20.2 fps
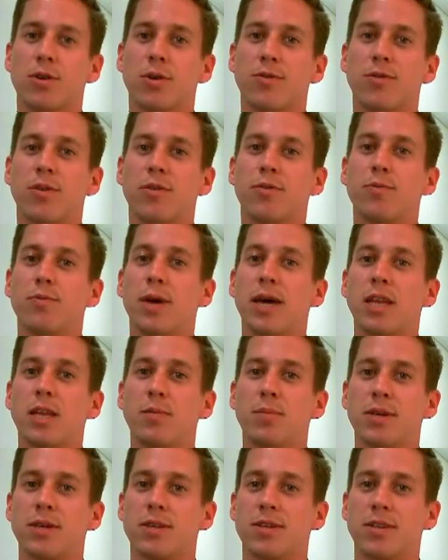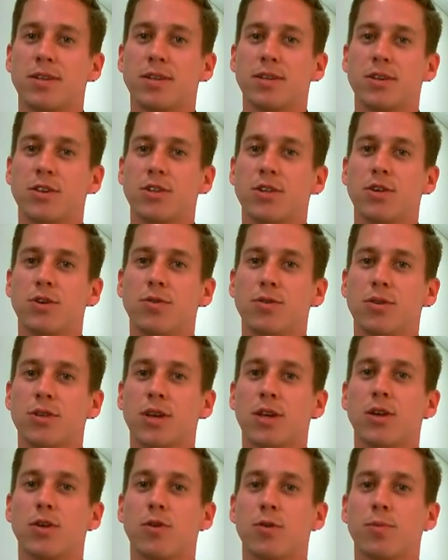so if you have many businesses
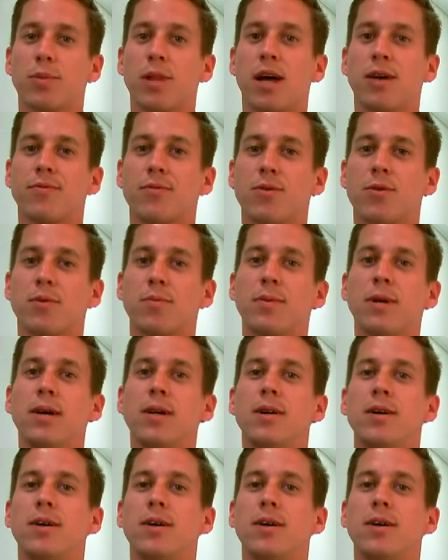using your platform,